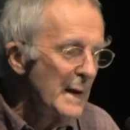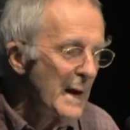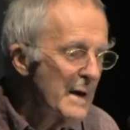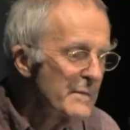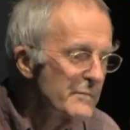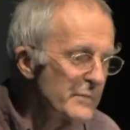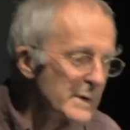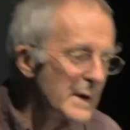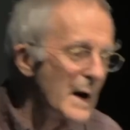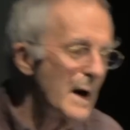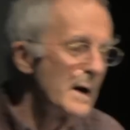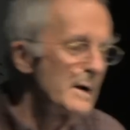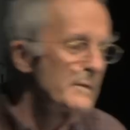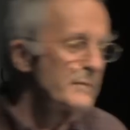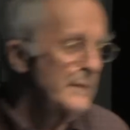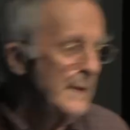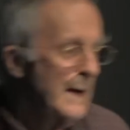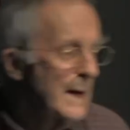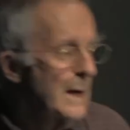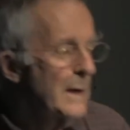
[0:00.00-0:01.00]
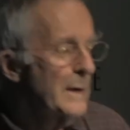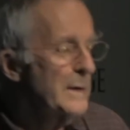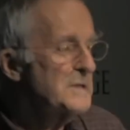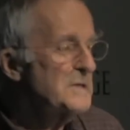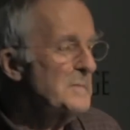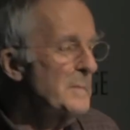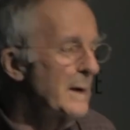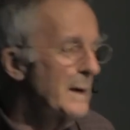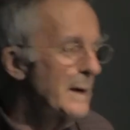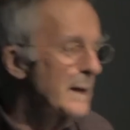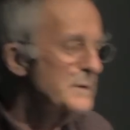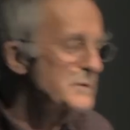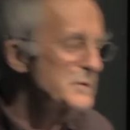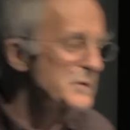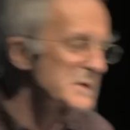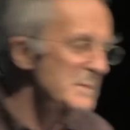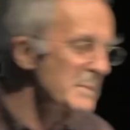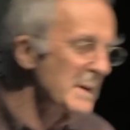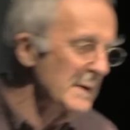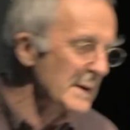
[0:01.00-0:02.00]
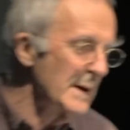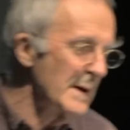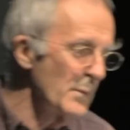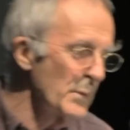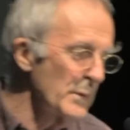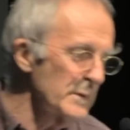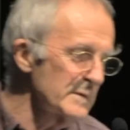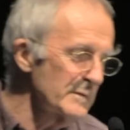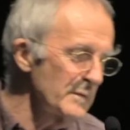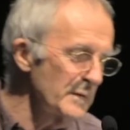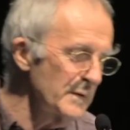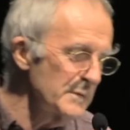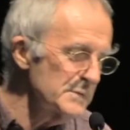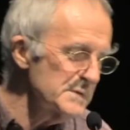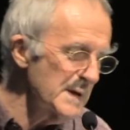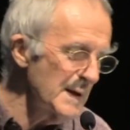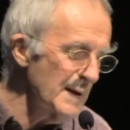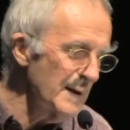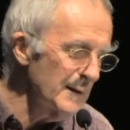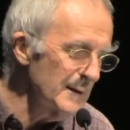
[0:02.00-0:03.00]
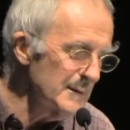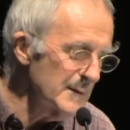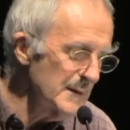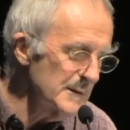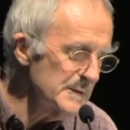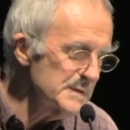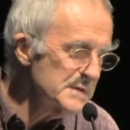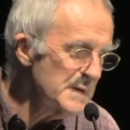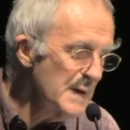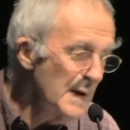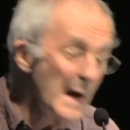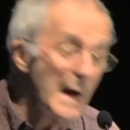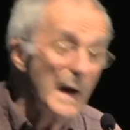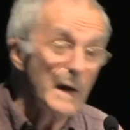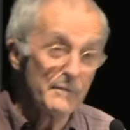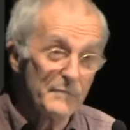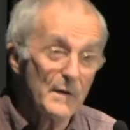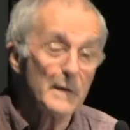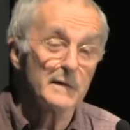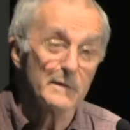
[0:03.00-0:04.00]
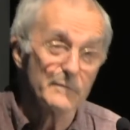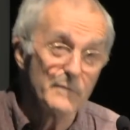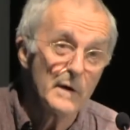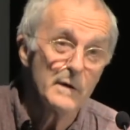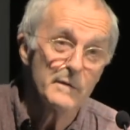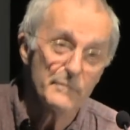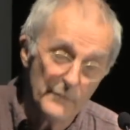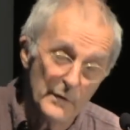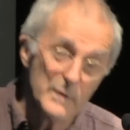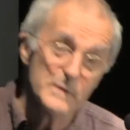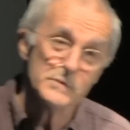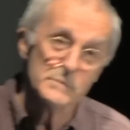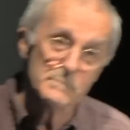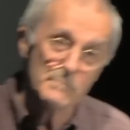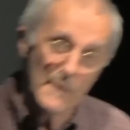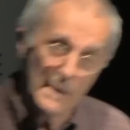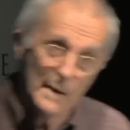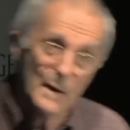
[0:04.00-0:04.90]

every half an hour into my lectures about how wonderful UCL is. And in fact, the very first